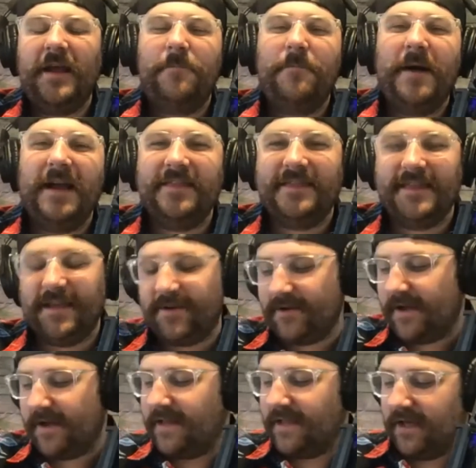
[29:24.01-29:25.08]
My theory,
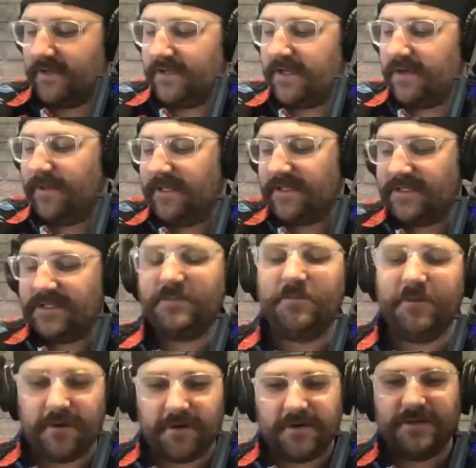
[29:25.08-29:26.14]
and a little bit of this is
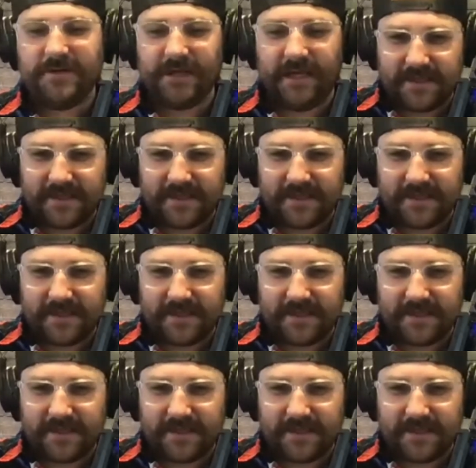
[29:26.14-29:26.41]
Bjorn's